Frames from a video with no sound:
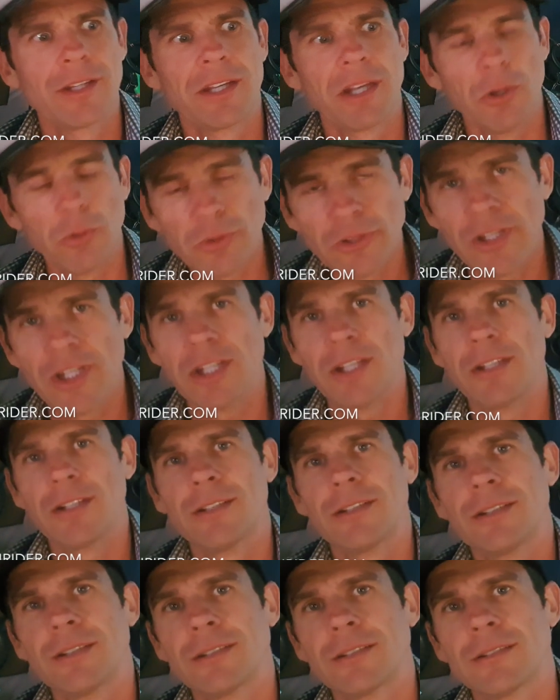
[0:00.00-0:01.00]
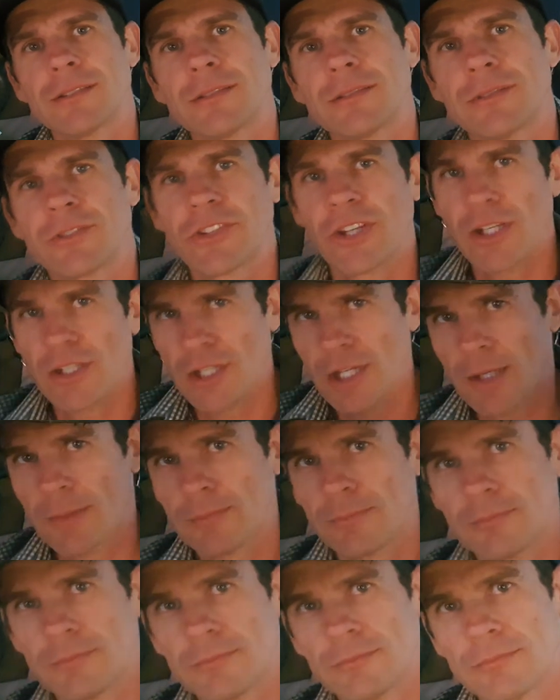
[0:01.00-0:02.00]
guilty. Said, yep,
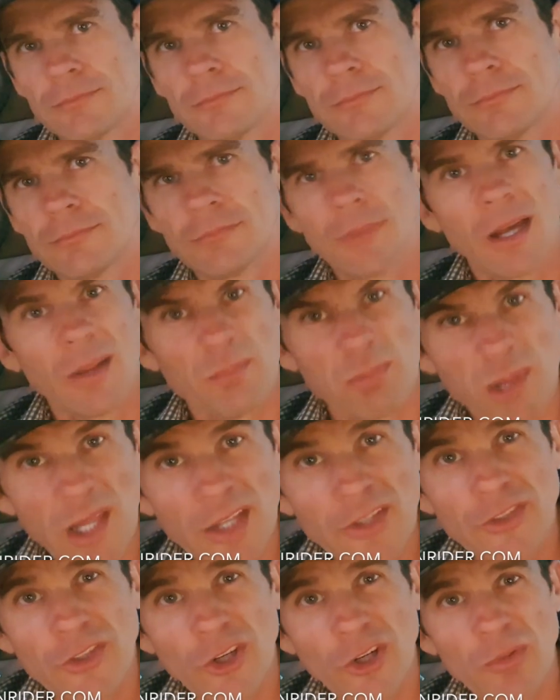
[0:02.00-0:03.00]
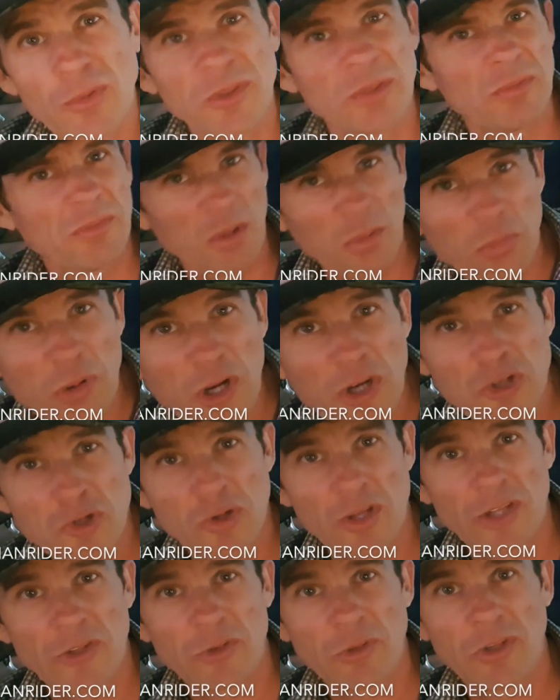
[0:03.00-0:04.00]
I blood doped. I'm pretty
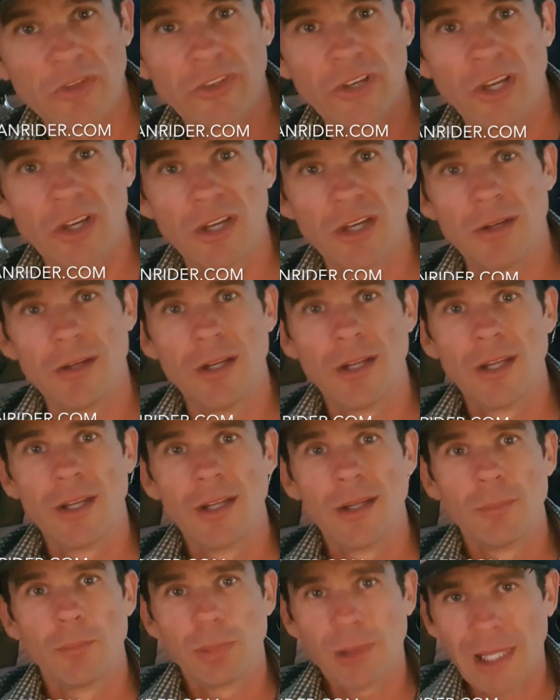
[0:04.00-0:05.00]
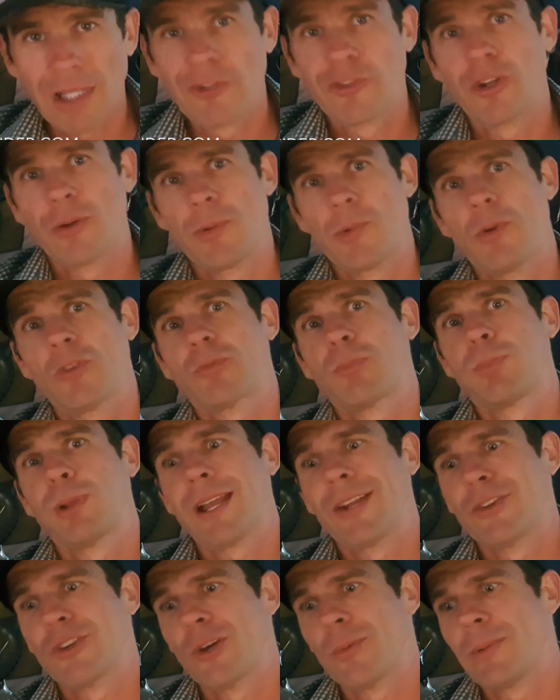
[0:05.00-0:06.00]
sure that's what he said he did. Blood doping. What's
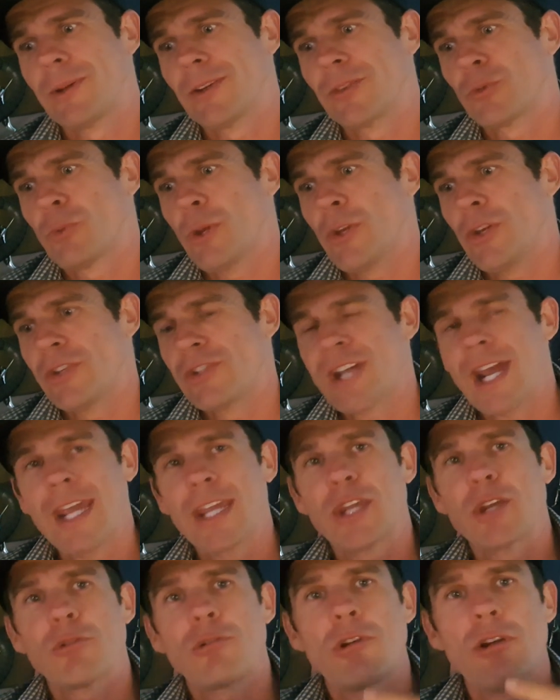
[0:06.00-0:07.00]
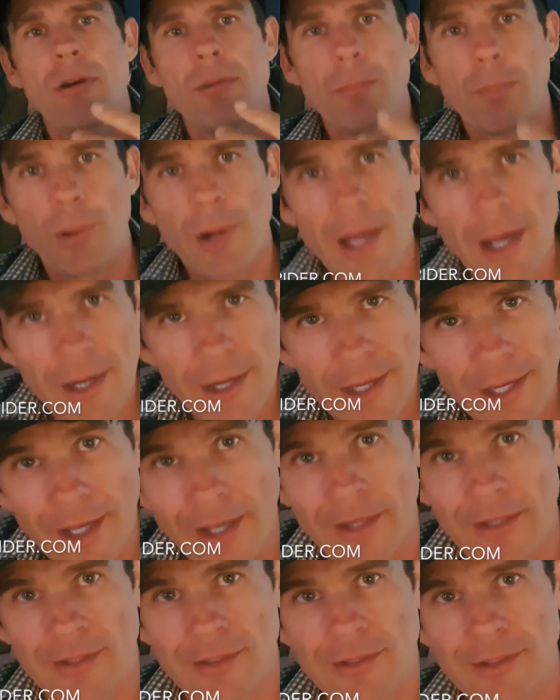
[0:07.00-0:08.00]
blood doping? It's when you take your own blood
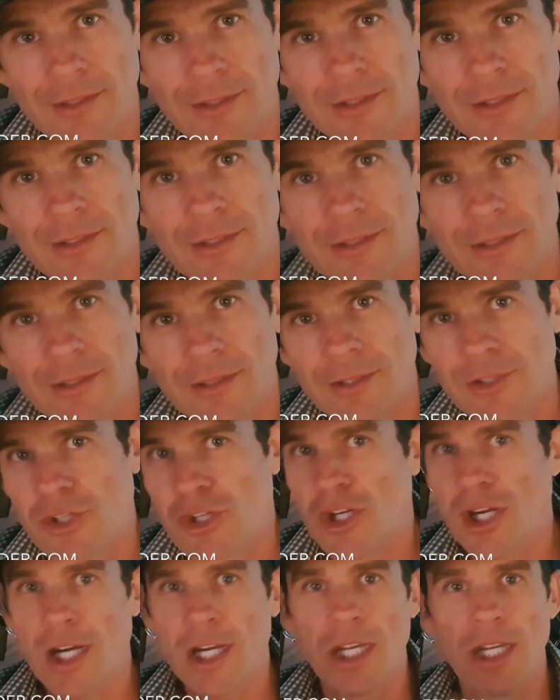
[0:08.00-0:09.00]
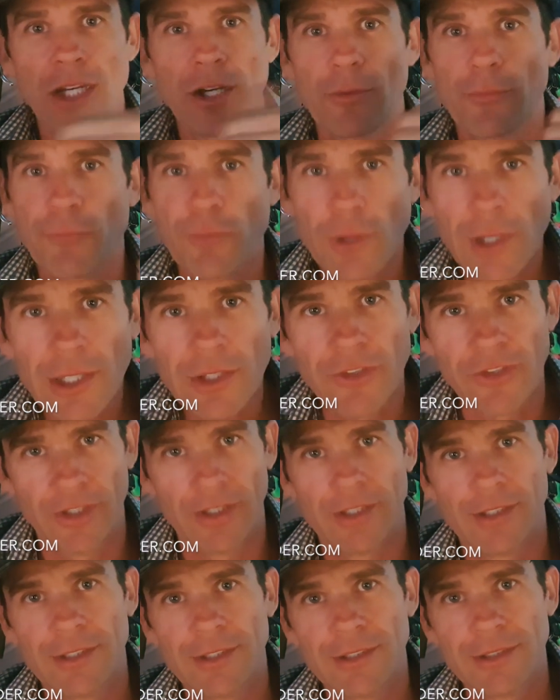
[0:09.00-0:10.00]
out, chuck it in the freezer,
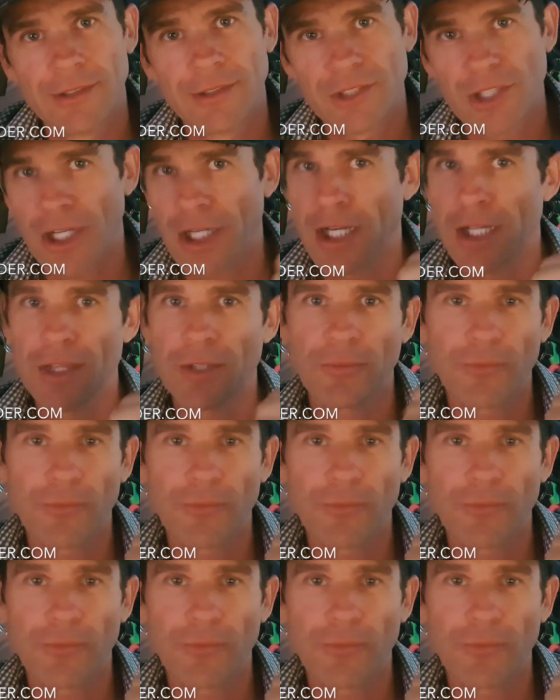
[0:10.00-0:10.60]
chuck it in the